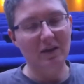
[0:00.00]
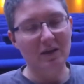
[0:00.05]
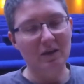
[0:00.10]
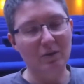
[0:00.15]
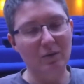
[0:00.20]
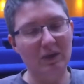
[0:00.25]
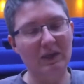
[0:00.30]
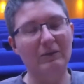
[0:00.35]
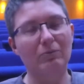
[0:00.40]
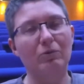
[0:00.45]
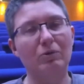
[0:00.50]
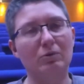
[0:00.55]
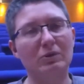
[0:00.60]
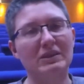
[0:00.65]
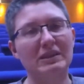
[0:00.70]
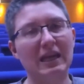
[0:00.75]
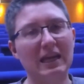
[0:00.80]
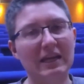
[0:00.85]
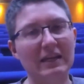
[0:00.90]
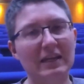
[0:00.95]
we
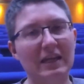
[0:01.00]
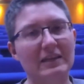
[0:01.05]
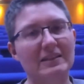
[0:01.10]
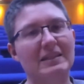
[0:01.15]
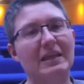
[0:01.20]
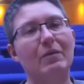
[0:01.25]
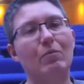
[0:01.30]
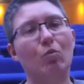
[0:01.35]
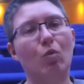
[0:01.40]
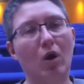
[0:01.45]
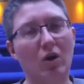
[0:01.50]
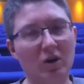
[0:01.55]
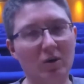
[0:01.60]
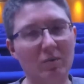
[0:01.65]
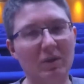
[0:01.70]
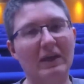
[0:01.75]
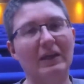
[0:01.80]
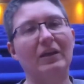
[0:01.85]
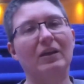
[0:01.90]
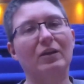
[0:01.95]
retain that same
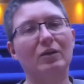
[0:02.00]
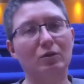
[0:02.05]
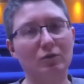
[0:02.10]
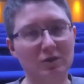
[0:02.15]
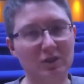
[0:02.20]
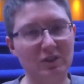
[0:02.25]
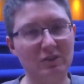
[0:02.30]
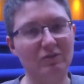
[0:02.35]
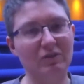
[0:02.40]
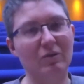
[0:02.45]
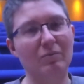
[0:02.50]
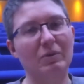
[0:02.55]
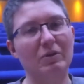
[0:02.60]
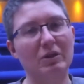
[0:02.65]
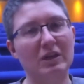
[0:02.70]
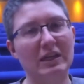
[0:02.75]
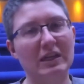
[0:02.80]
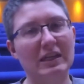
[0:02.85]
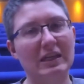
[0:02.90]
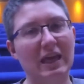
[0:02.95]
welcoming, inclusive
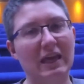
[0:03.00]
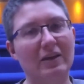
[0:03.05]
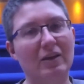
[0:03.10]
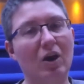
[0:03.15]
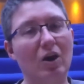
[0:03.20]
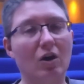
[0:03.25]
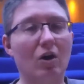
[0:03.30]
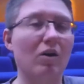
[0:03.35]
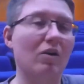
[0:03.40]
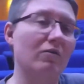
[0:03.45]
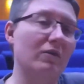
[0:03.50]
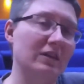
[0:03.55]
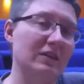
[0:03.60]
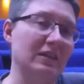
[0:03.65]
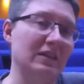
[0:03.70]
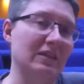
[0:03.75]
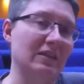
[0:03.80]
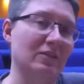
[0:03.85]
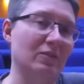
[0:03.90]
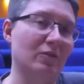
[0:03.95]
community that got all of
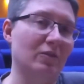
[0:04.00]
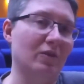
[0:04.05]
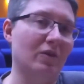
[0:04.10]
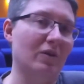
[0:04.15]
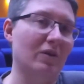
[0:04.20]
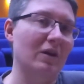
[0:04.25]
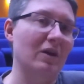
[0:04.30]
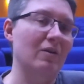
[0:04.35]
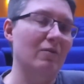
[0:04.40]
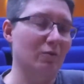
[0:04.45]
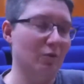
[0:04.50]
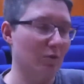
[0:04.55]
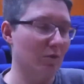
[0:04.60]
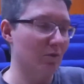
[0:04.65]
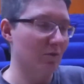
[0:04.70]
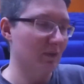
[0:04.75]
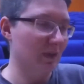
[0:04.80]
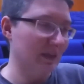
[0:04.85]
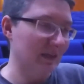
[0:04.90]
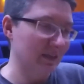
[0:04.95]
us in the door
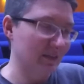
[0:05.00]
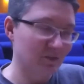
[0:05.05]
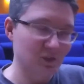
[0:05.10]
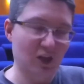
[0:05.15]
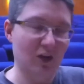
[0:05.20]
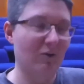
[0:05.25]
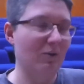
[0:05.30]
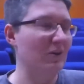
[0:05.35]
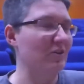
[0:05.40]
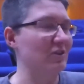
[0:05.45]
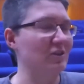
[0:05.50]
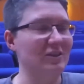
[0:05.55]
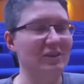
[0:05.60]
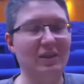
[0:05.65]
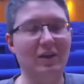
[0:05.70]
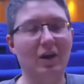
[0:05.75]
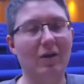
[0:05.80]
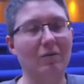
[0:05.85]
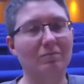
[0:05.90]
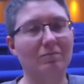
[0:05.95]
for the generations
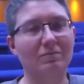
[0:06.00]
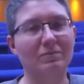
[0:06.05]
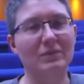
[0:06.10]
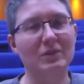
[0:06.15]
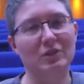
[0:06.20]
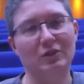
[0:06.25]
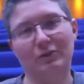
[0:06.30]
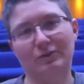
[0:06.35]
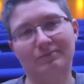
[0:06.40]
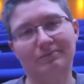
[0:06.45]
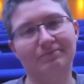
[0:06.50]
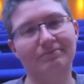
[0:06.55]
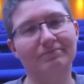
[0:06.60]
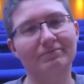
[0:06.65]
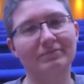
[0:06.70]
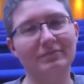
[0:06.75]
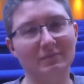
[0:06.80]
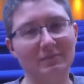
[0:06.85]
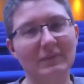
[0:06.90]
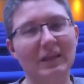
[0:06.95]
to come. So
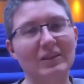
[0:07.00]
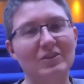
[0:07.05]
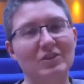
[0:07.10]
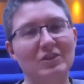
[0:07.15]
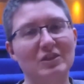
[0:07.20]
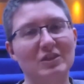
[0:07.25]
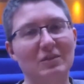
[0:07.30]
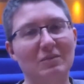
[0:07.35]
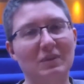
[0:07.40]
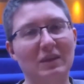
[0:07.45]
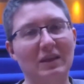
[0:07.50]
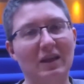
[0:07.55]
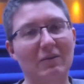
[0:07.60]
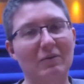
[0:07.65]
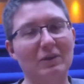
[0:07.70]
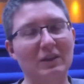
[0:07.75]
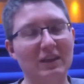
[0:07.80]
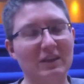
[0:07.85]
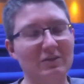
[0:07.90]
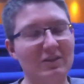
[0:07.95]
that's just something I
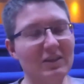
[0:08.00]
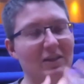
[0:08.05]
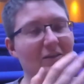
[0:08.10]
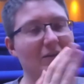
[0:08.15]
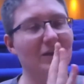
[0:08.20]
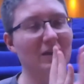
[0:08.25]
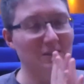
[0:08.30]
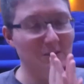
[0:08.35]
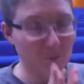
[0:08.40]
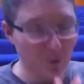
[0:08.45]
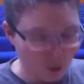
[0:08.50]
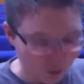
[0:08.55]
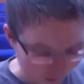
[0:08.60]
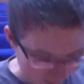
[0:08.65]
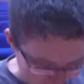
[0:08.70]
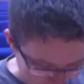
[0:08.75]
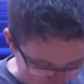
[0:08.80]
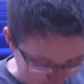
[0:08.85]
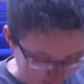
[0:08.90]
would leave as a parting.